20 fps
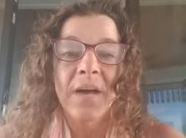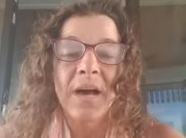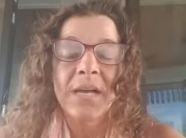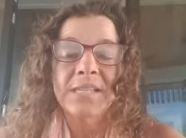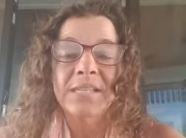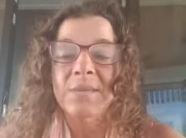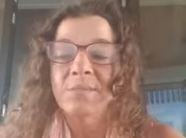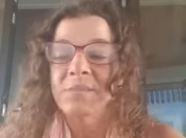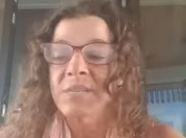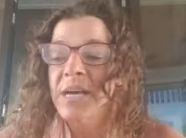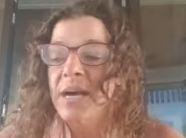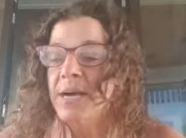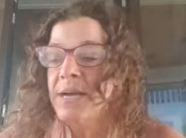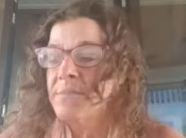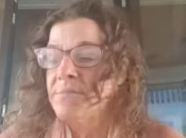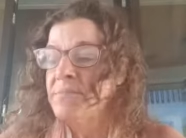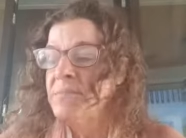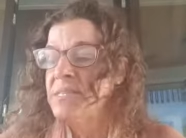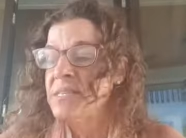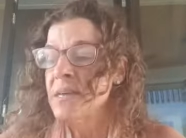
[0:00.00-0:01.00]
I
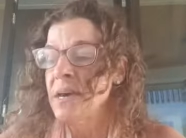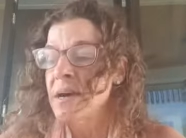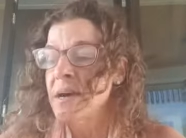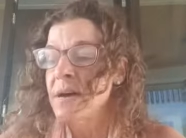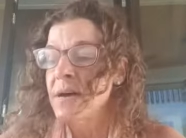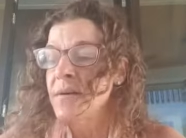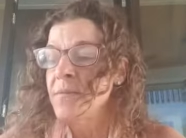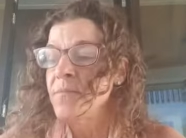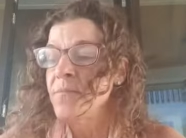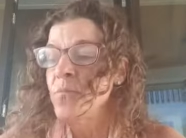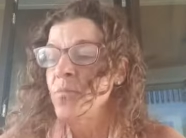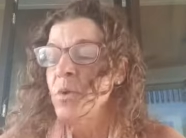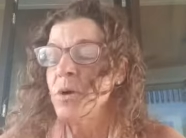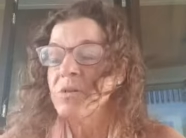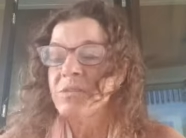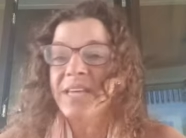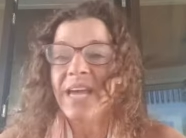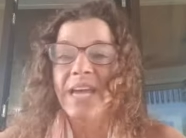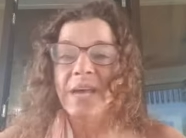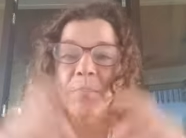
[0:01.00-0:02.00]
sometimes uh, will
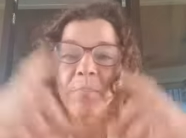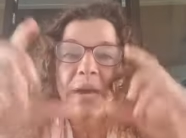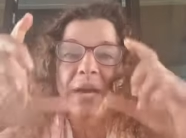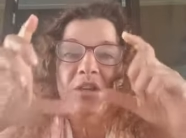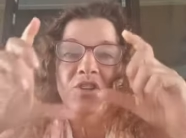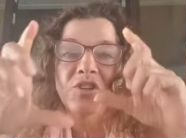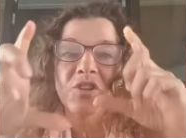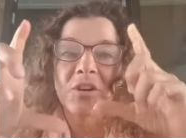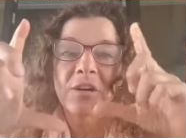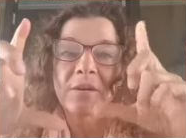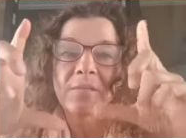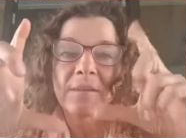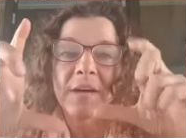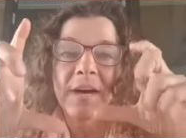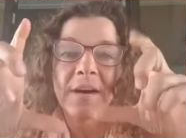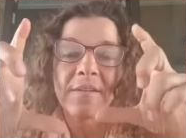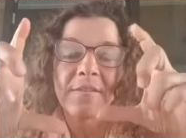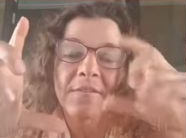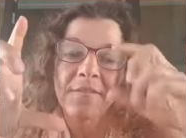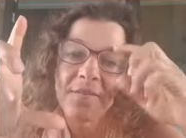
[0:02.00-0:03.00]
take a picture
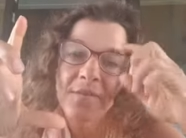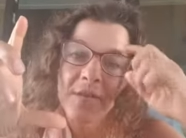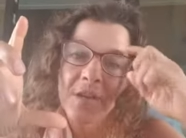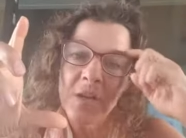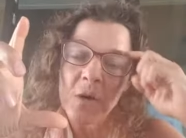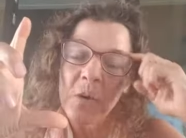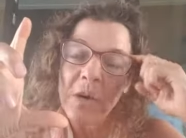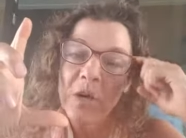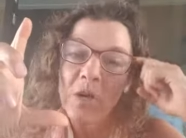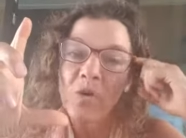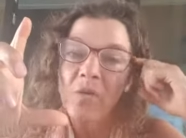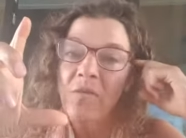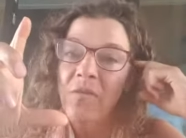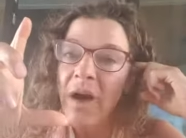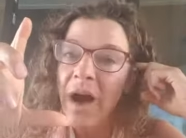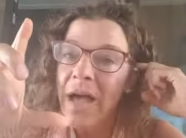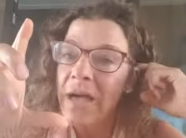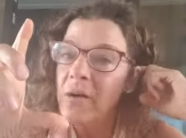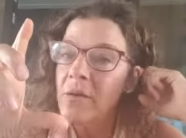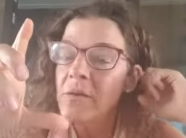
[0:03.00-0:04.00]
of you know a new
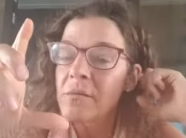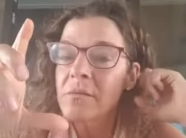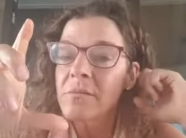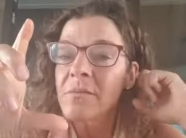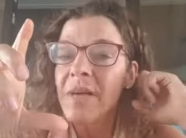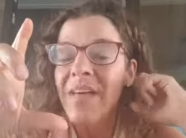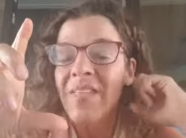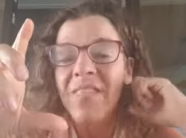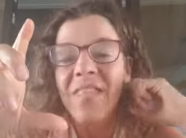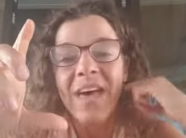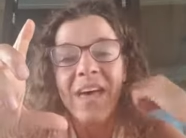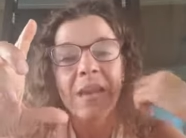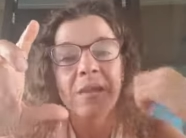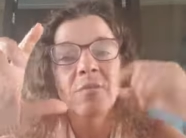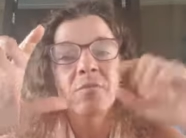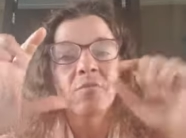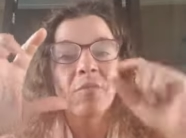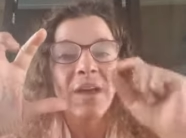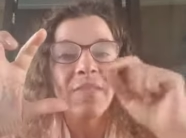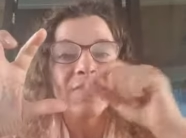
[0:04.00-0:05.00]
vial and
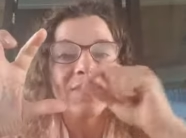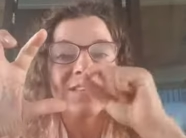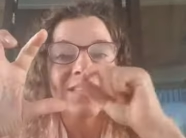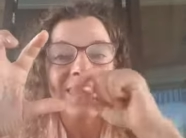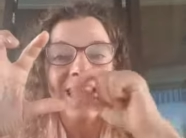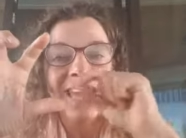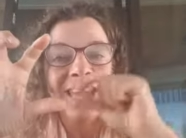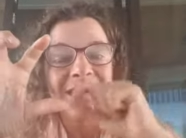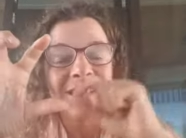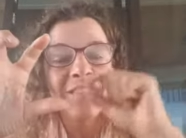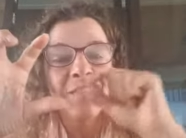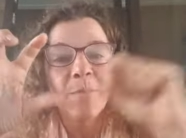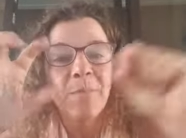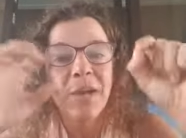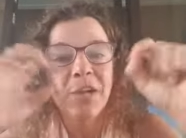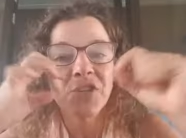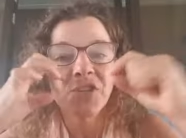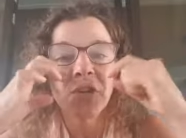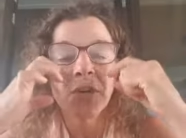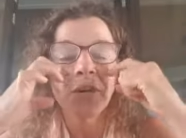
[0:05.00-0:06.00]
then write the date in the
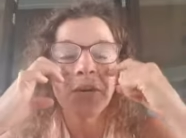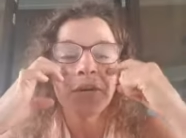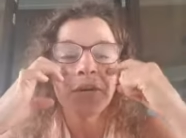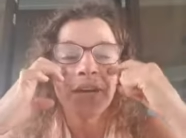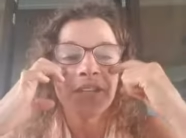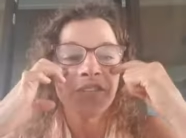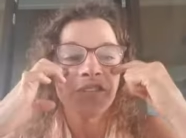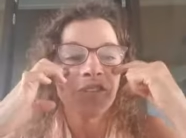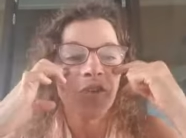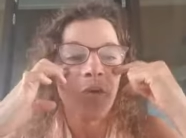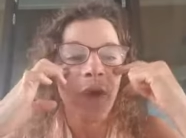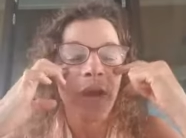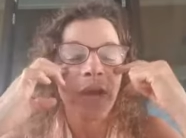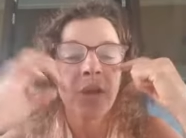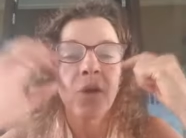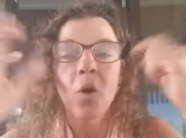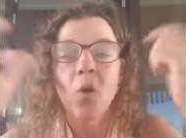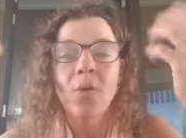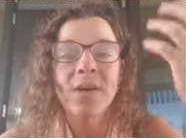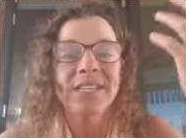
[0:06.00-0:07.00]
picture, and so I
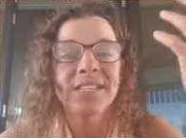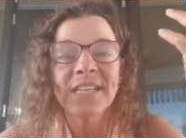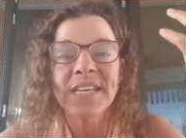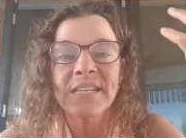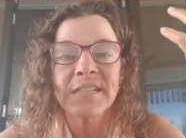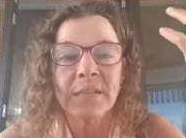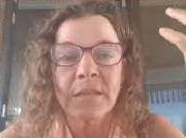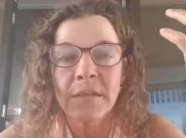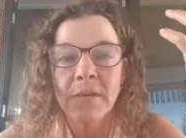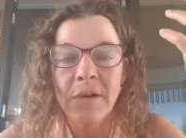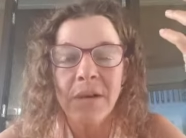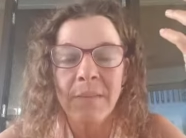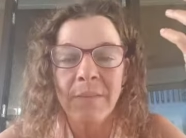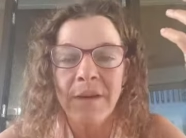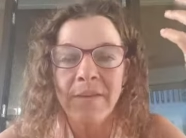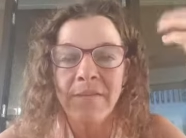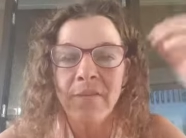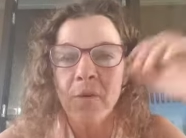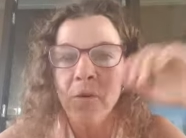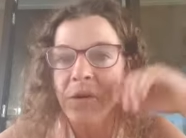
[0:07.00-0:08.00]
can always easily look at my
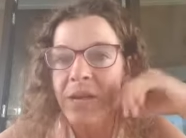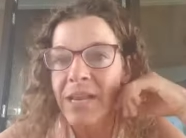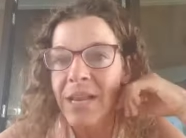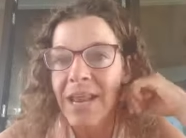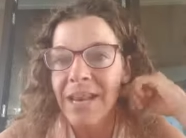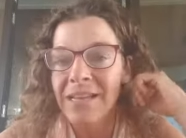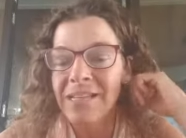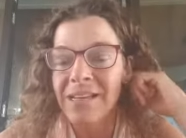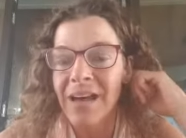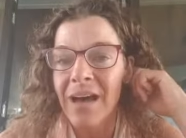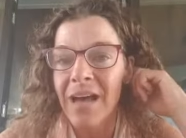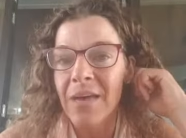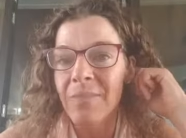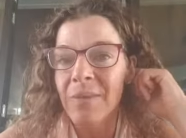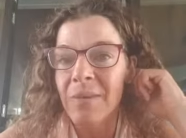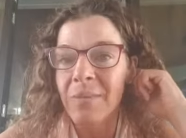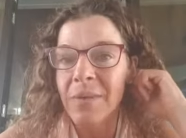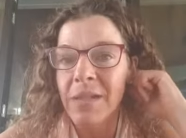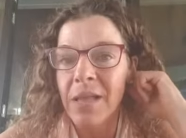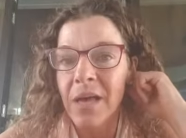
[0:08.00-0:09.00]
phone at any time
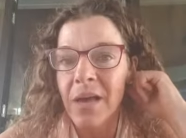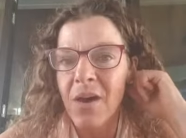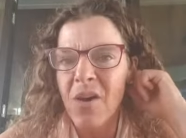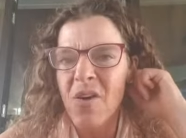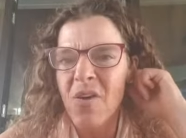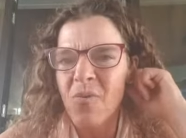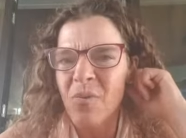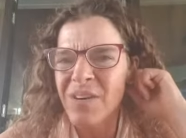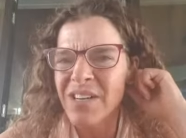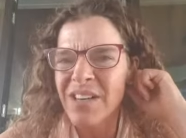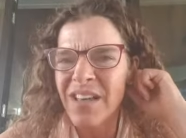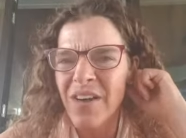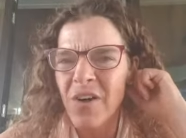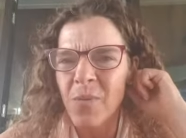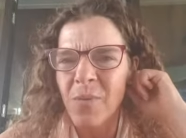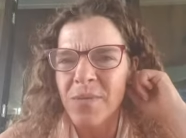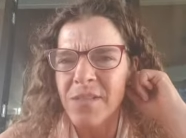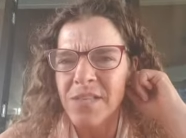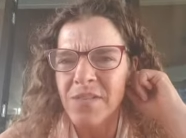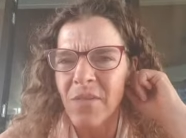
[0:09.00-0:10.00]
and be like, oh, when did I
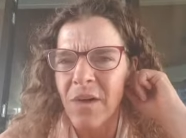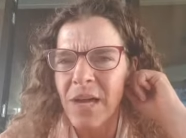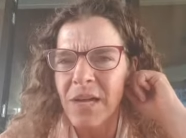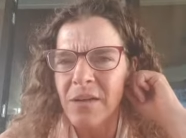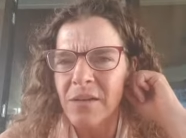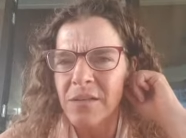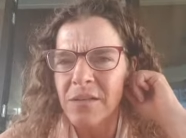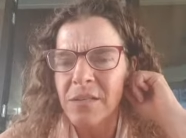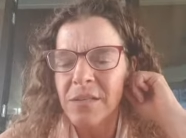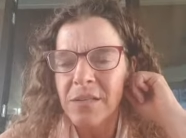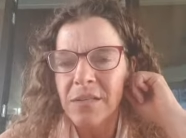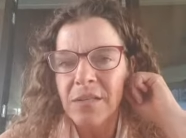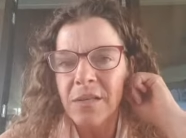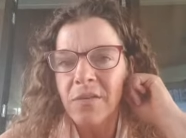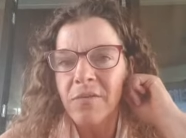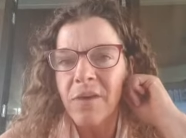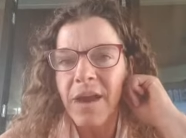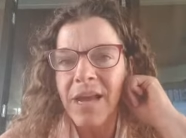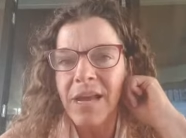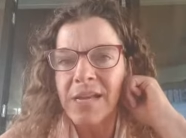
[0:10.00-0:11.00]
open this vial,
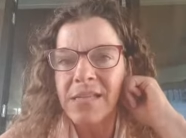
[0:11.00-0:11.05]
right?